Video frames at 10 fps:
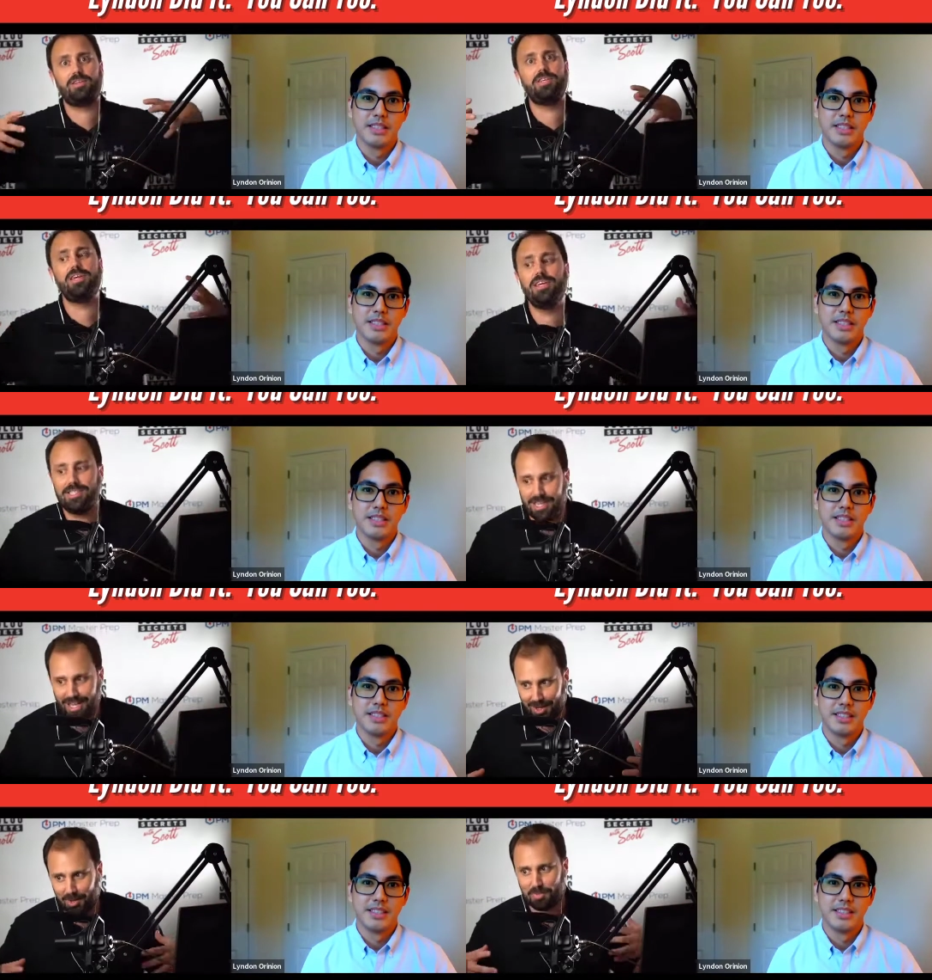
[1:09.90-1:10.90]

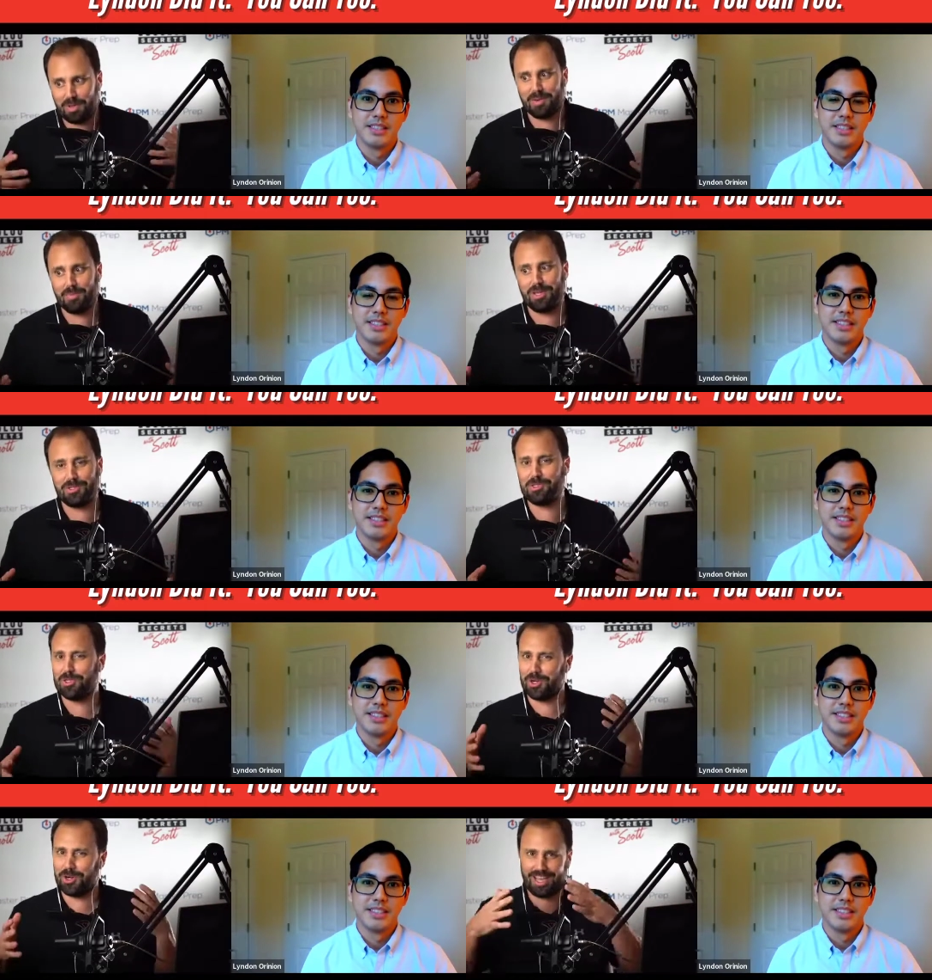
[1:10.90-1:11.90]
Speaker 1: detailed PMP
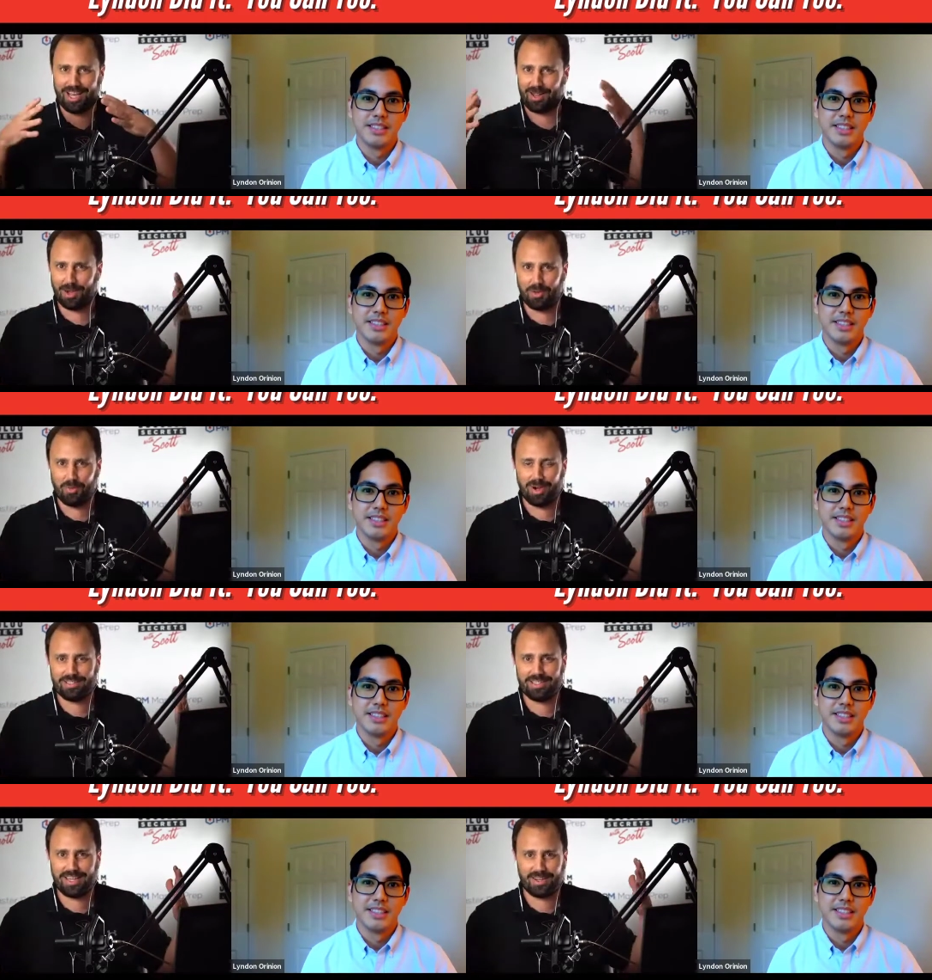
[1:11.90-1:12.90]
journey. How long
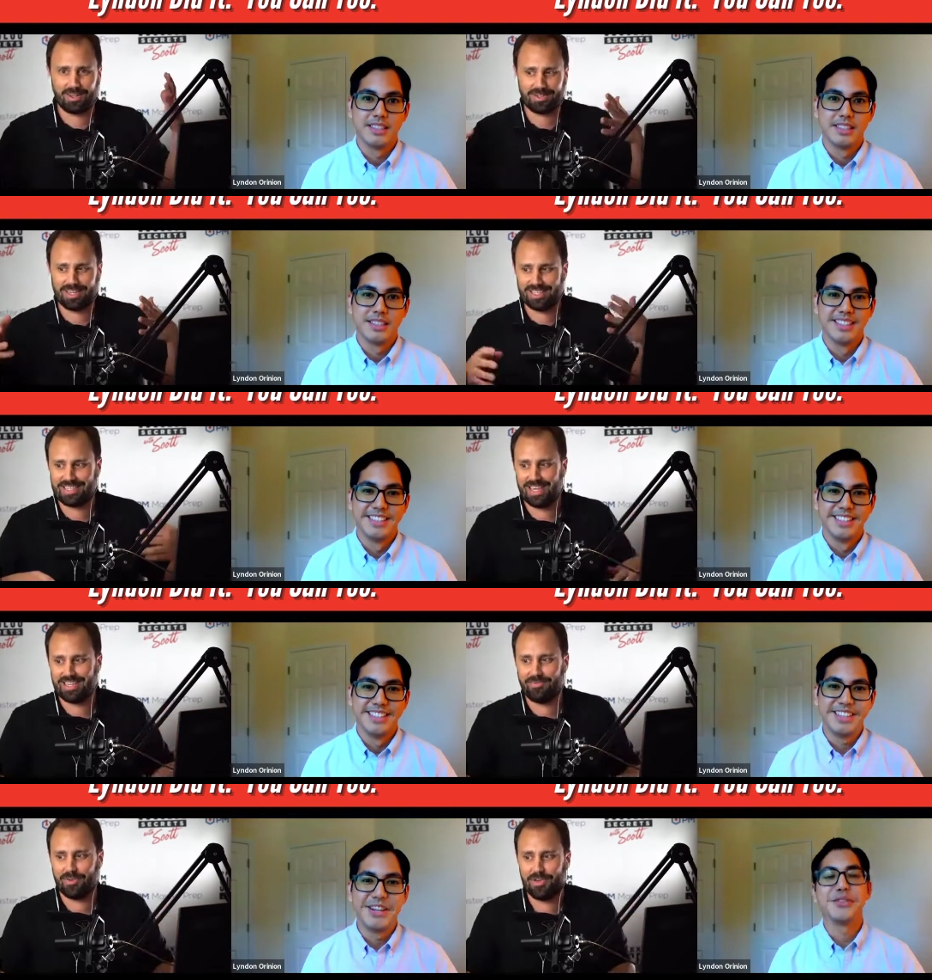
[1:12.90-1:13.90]
was it? How long did it
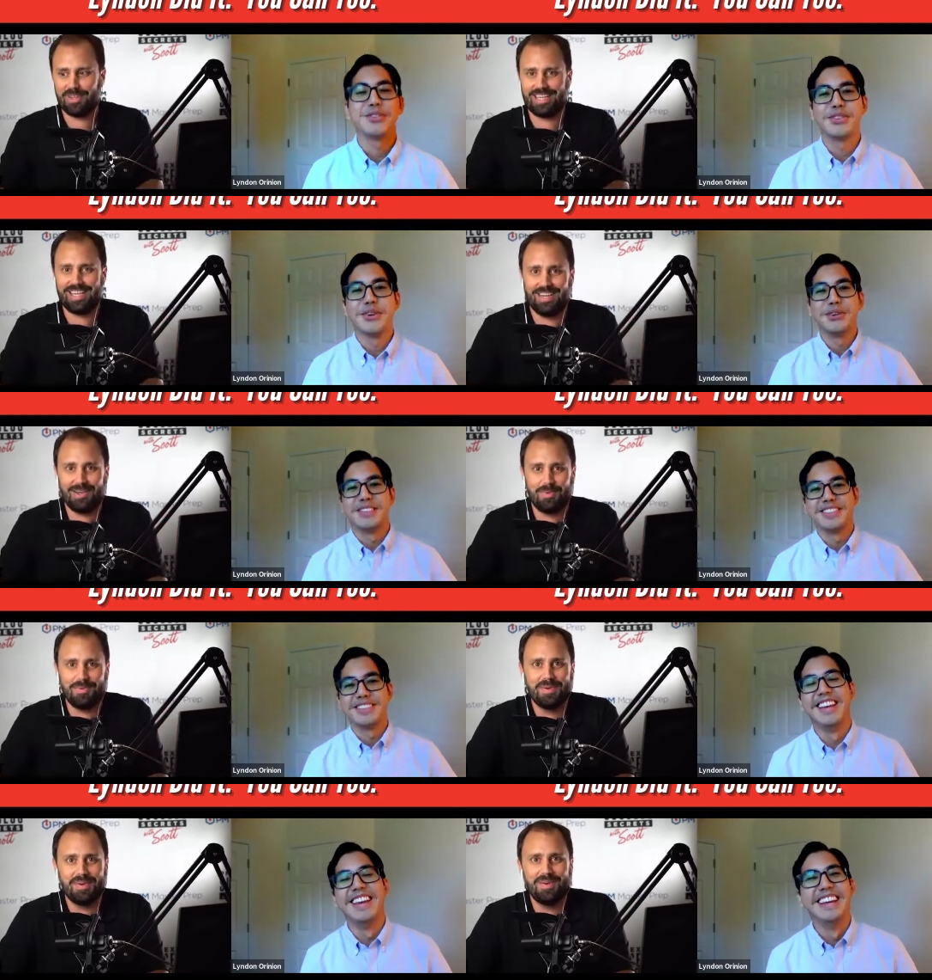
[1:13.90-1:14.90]
take for you? Oh, so
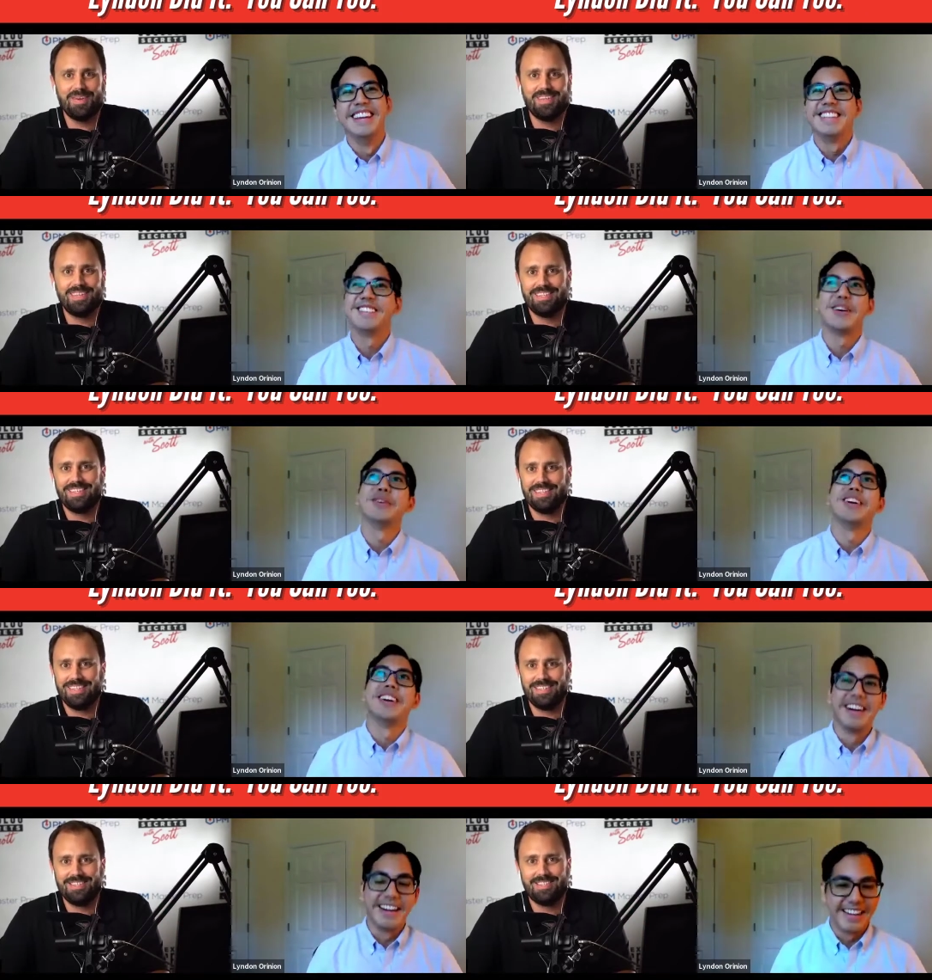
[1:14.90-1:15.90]
Speaker 2: so
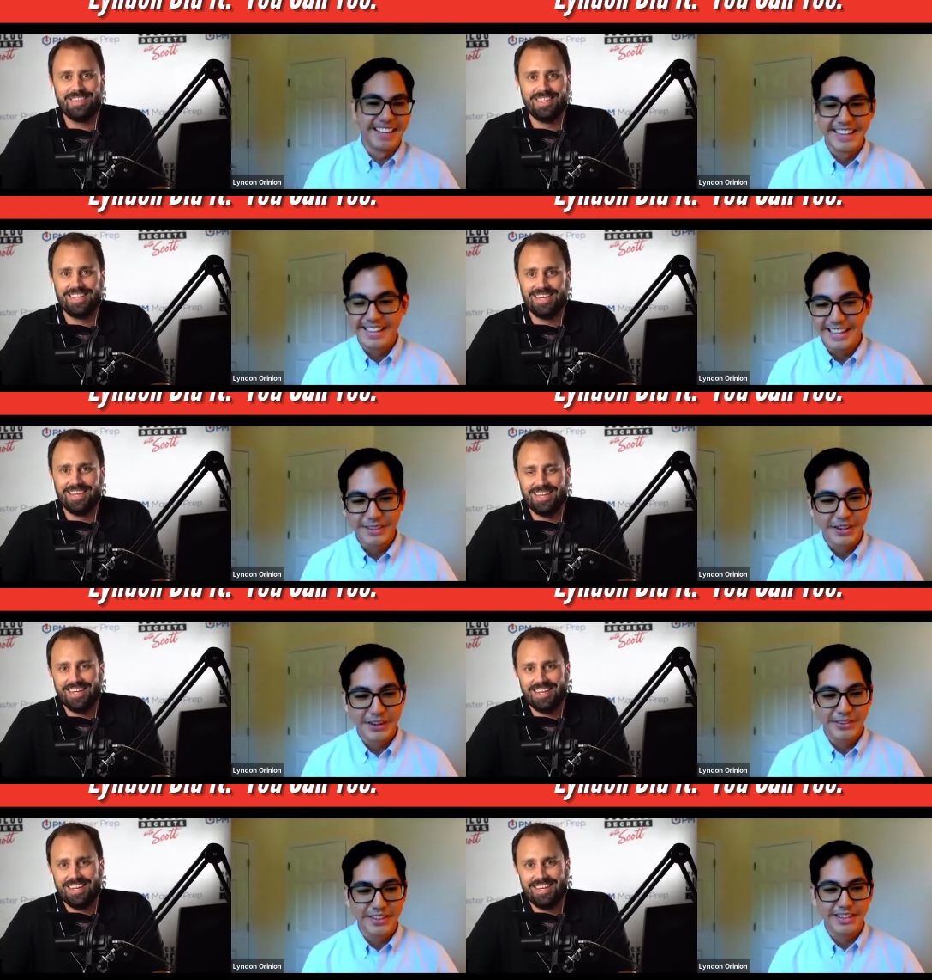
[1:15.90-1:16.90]
long. Uh,
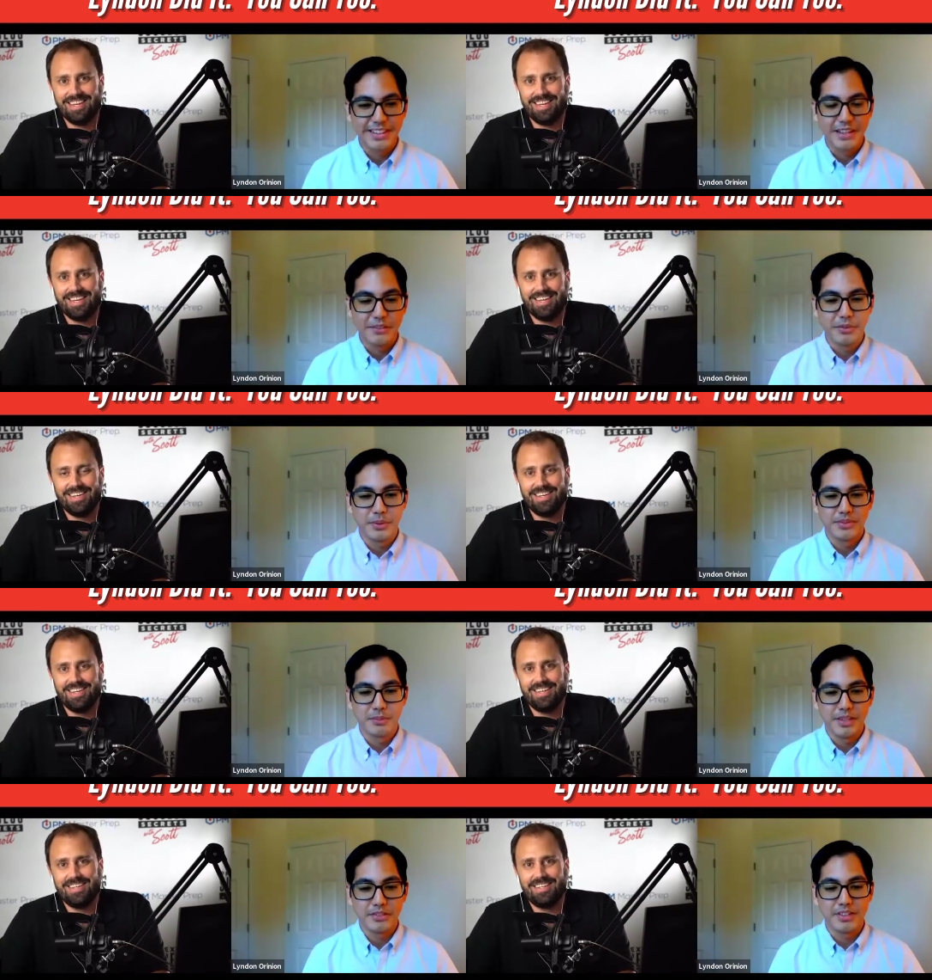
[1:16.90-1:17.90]
you know, if it
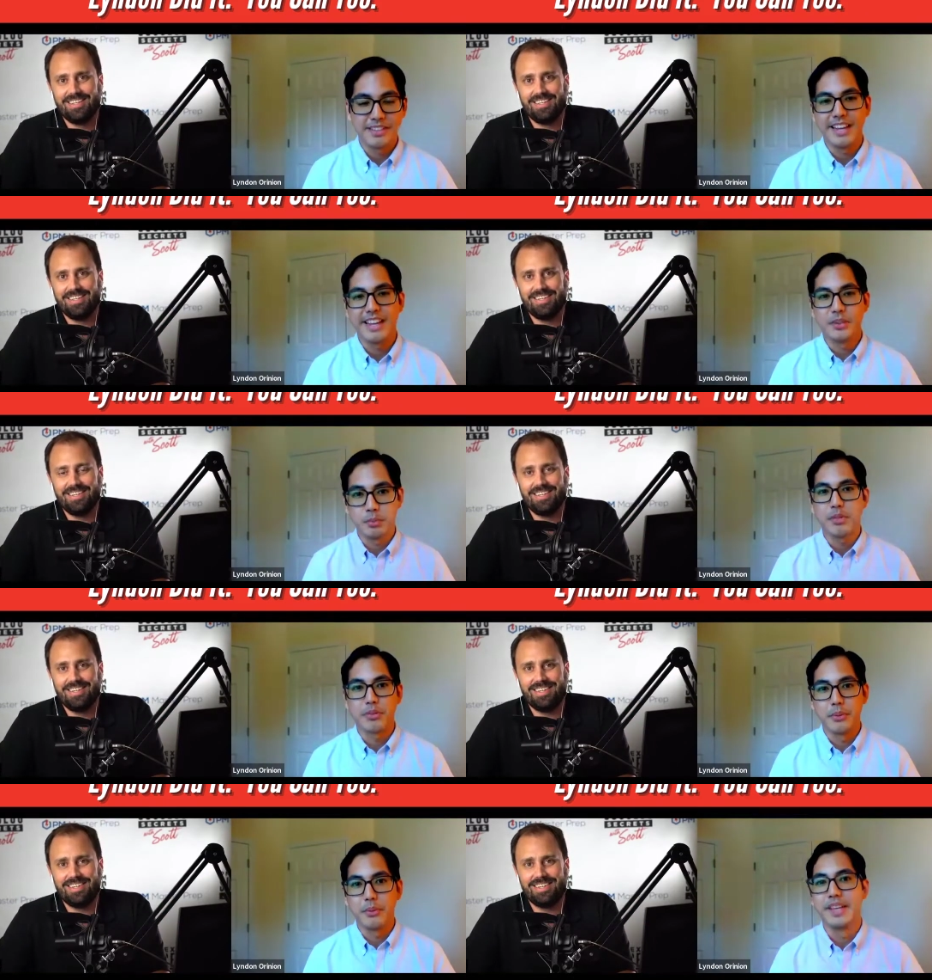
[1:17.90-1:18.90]
was measured in days, it
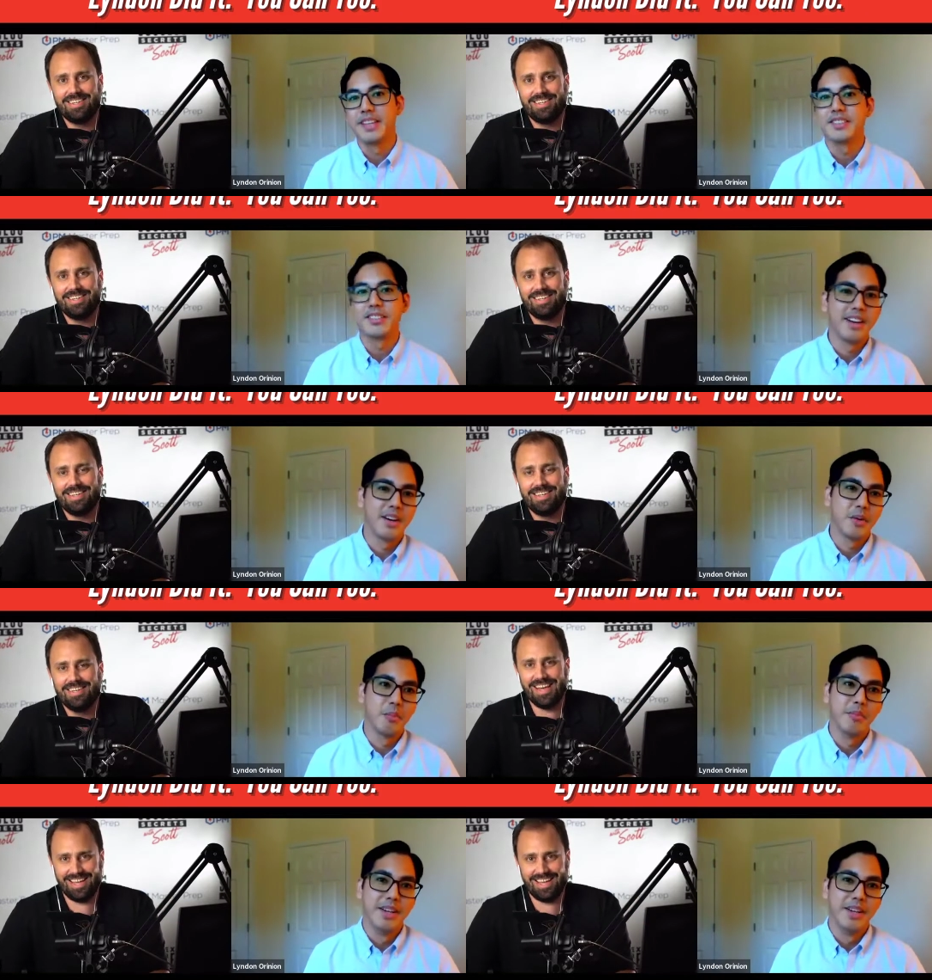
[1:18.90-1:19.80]
would be three weeks, um,